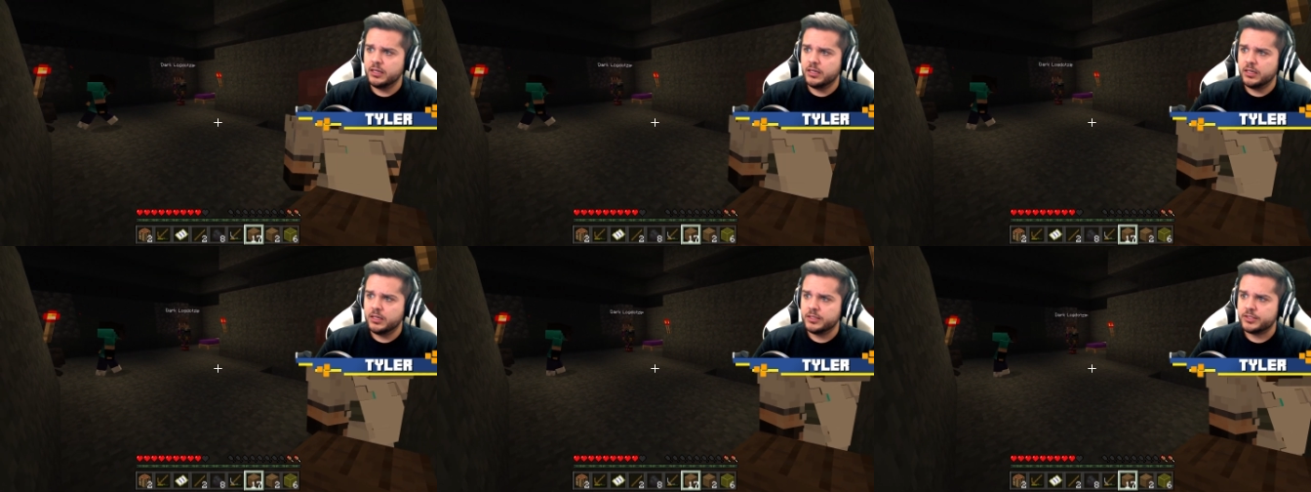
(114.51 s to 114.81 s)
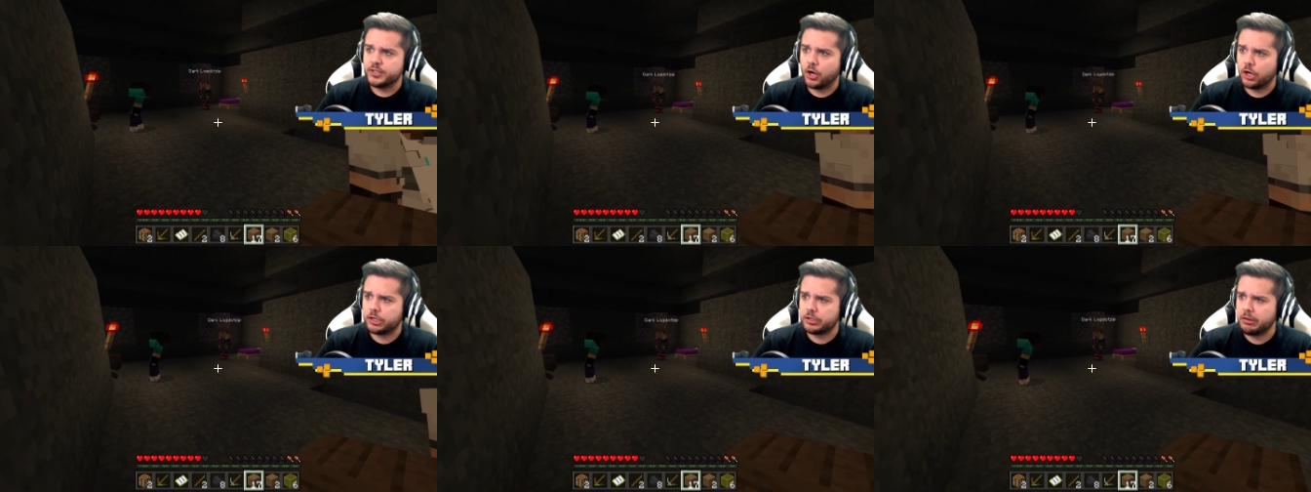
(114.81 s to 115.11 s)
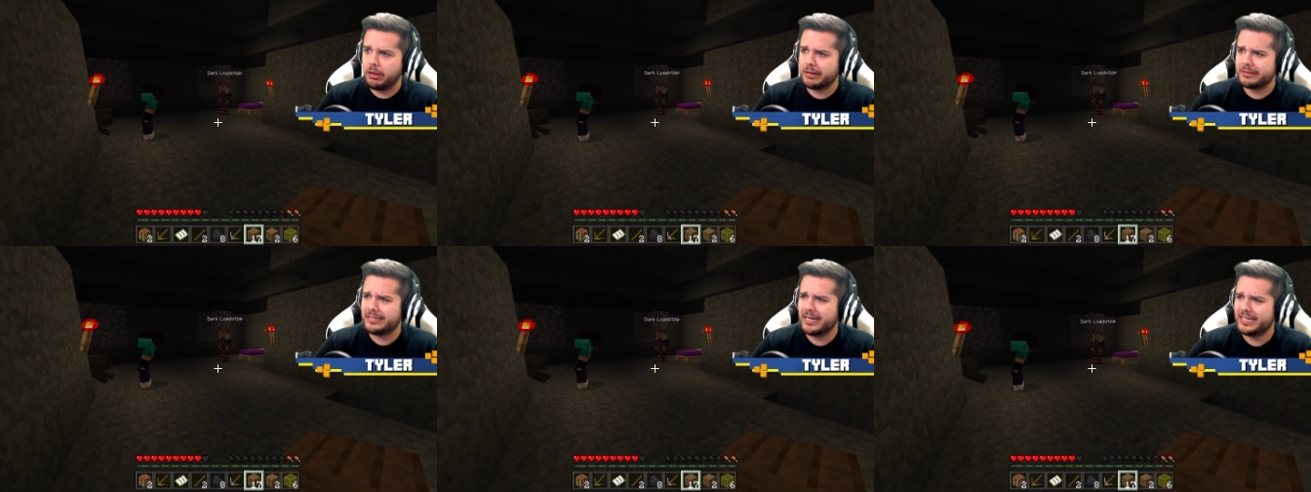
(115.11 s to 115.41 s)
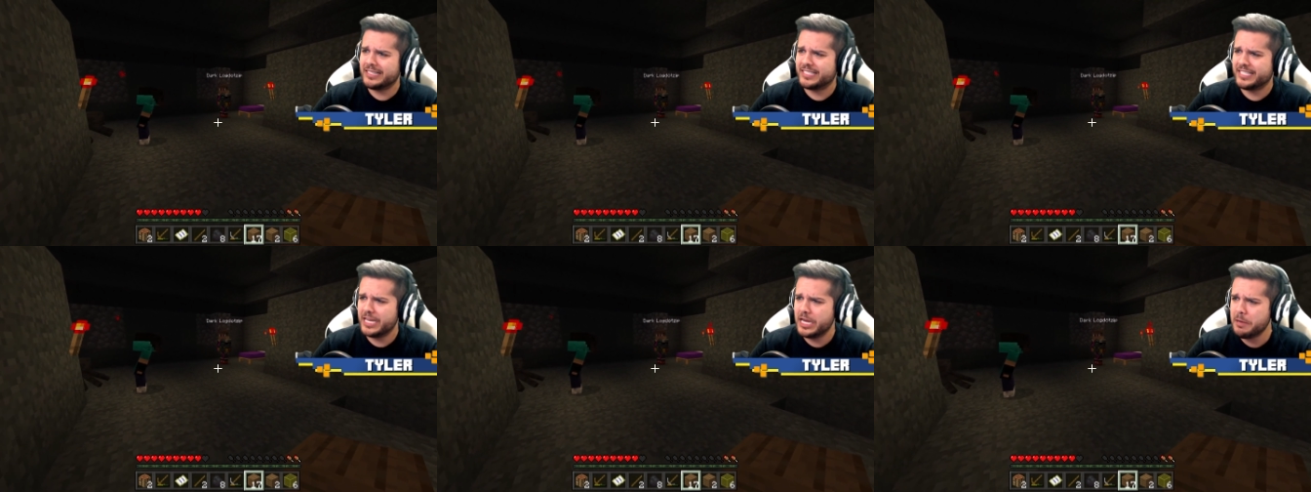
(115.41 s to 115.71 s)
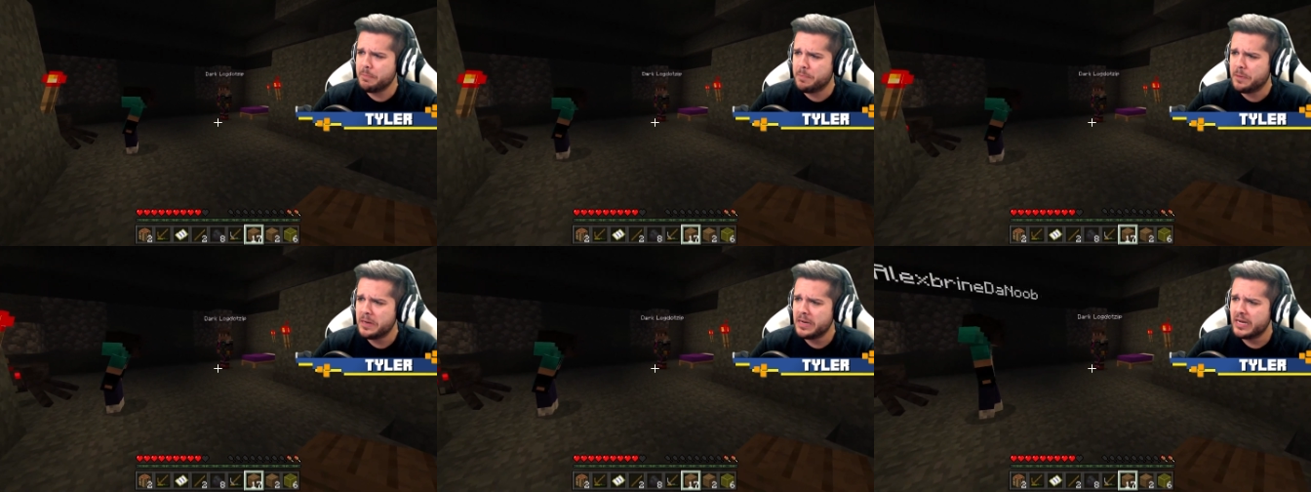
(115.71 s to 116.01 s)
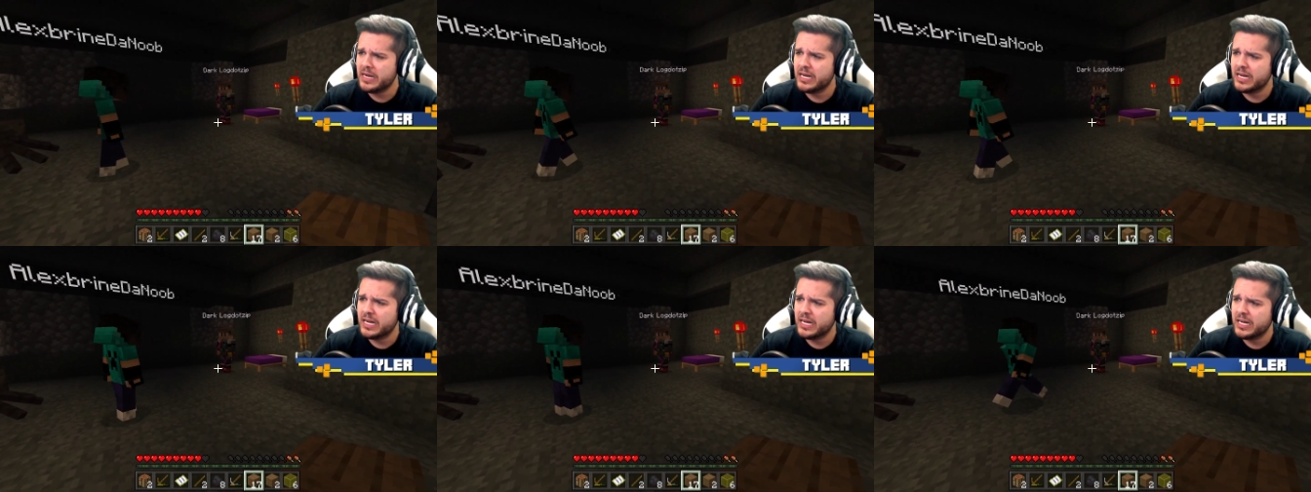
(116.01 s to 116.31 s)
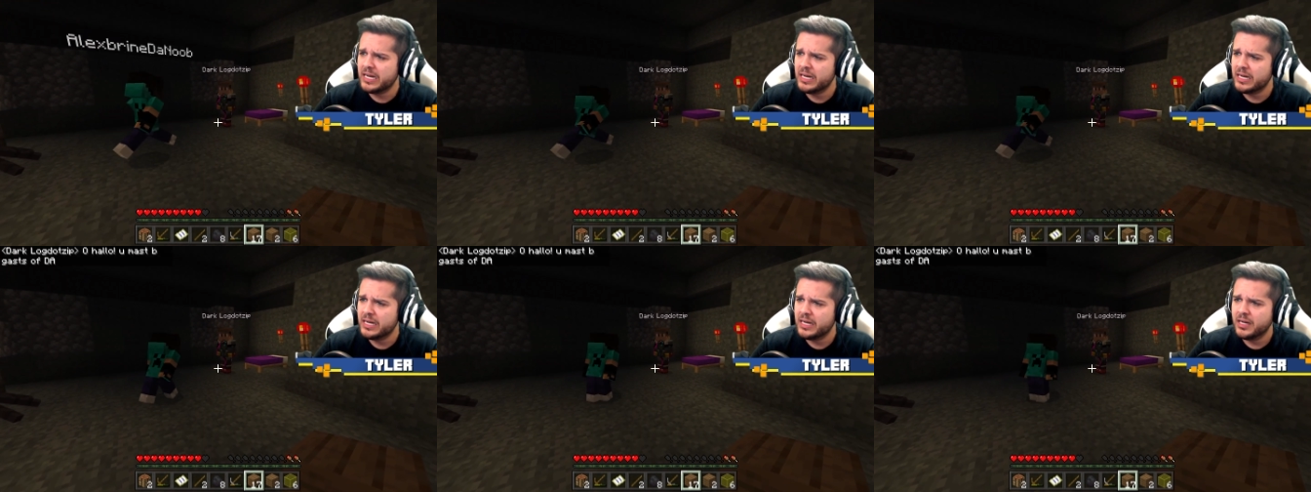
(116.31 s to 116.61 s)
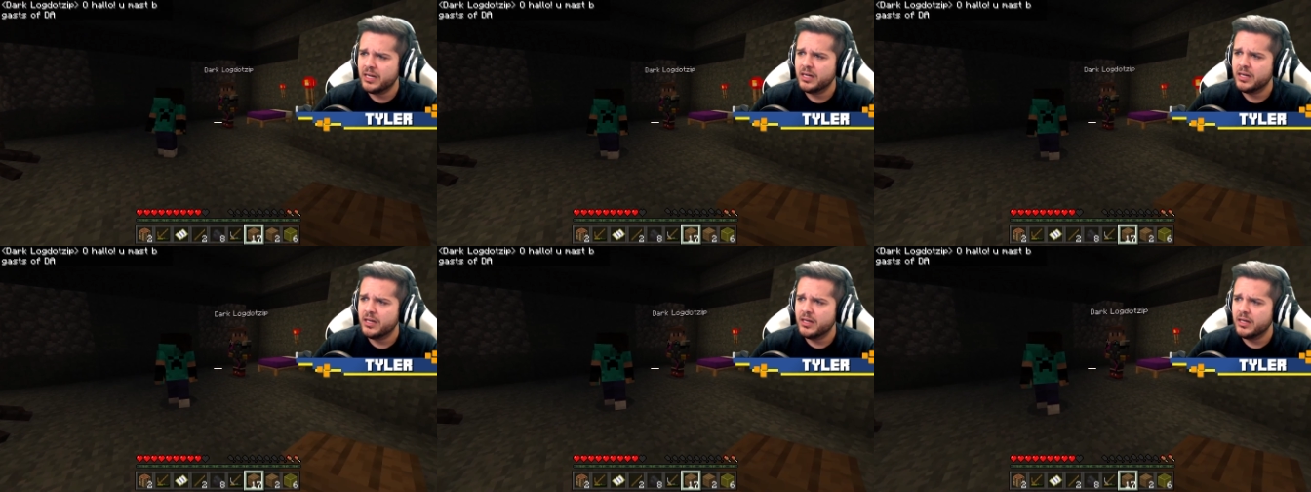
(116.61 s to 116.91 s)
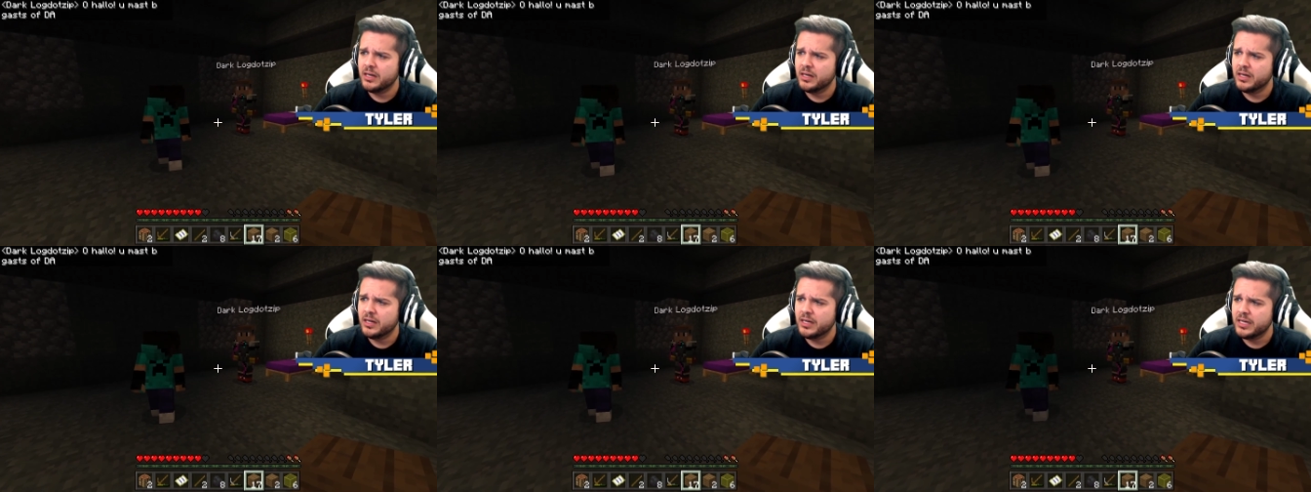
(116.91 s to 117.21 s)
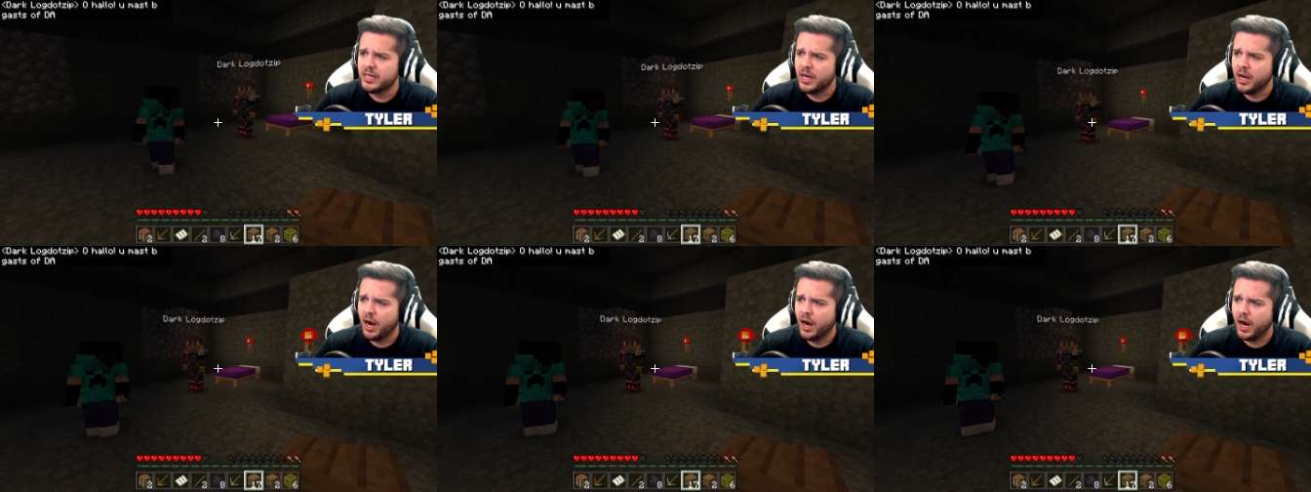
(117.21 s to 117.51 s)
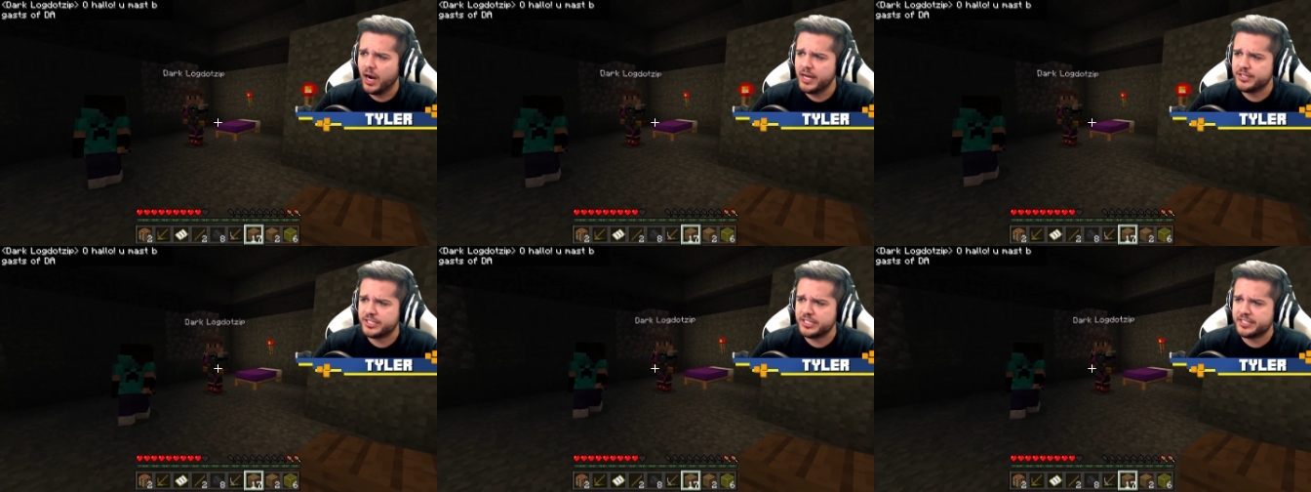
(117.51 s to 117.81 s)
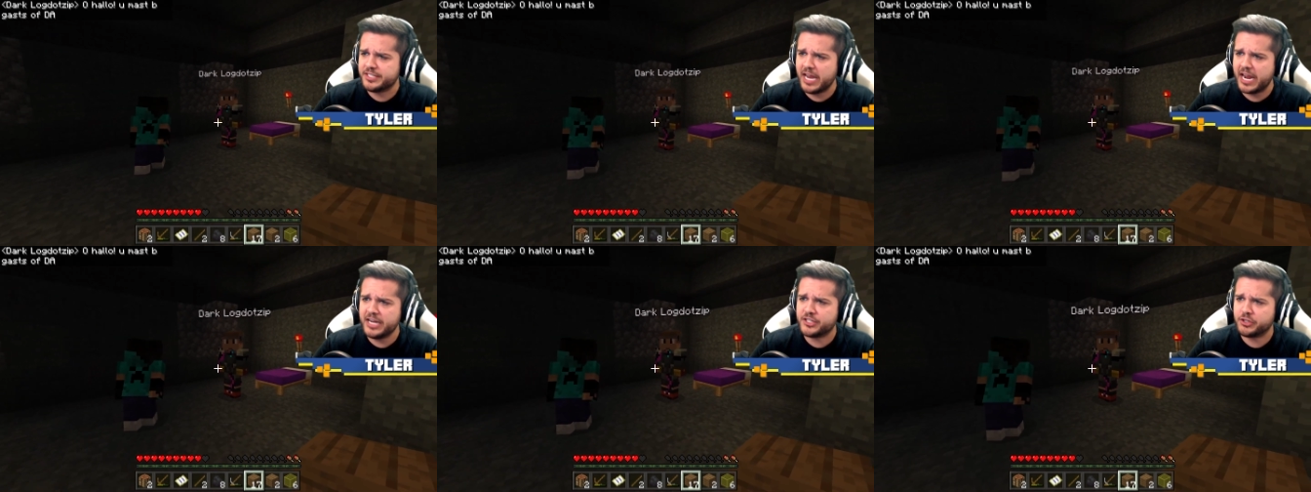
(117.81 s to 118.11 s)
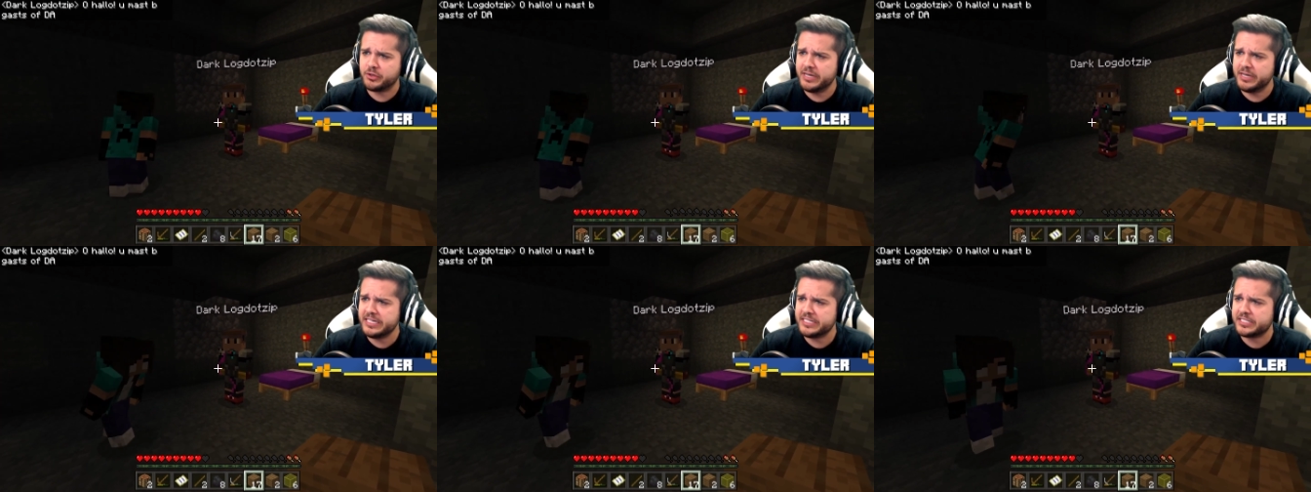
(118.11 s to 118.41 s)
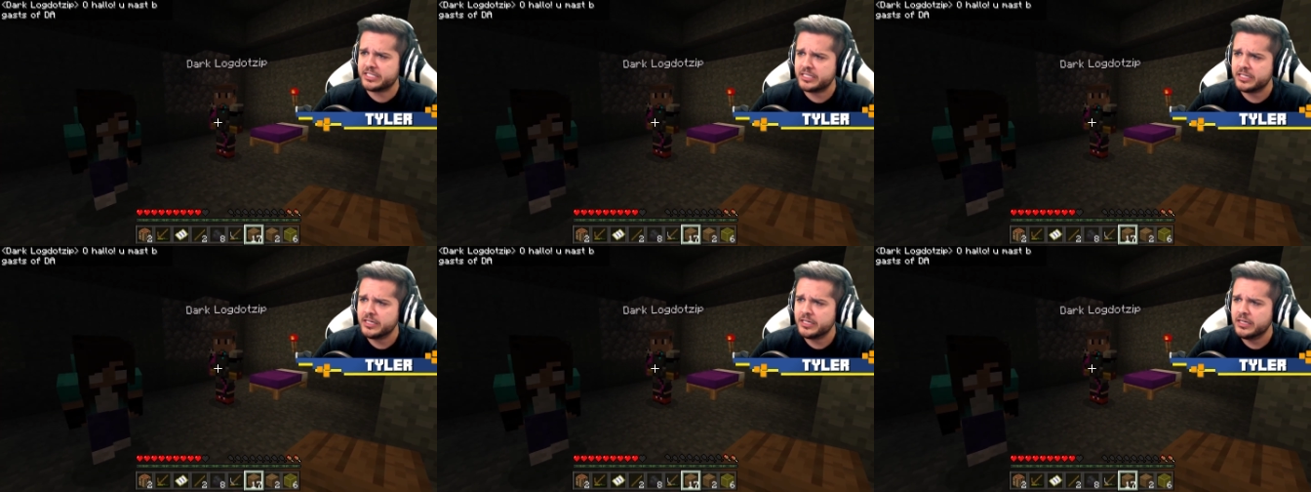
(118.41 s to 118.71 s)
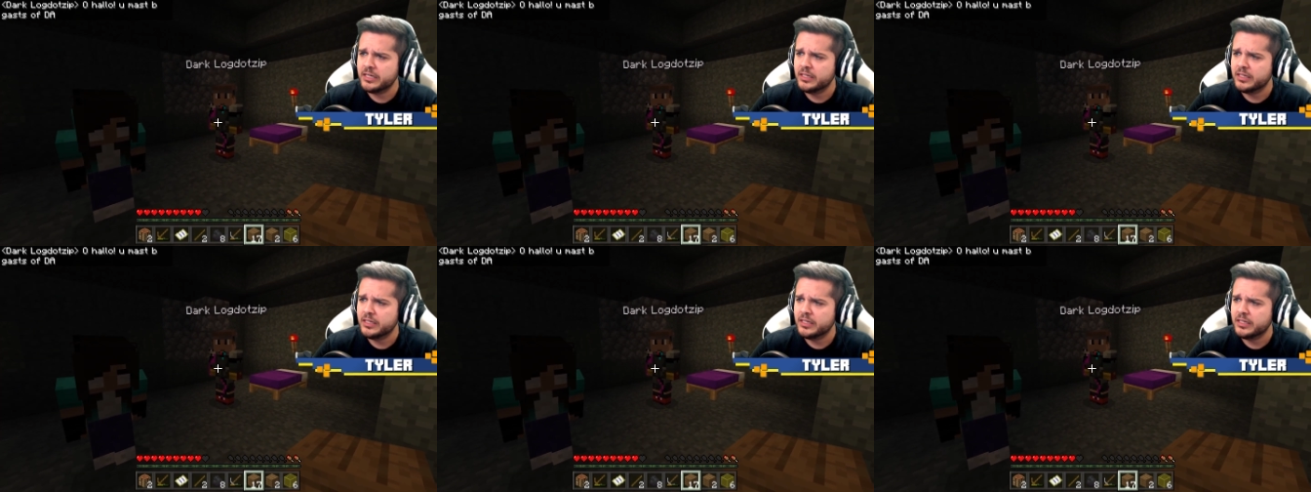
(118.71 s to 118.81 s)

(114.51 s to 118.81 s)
Dark Logdotzip? Um, is he dangerous?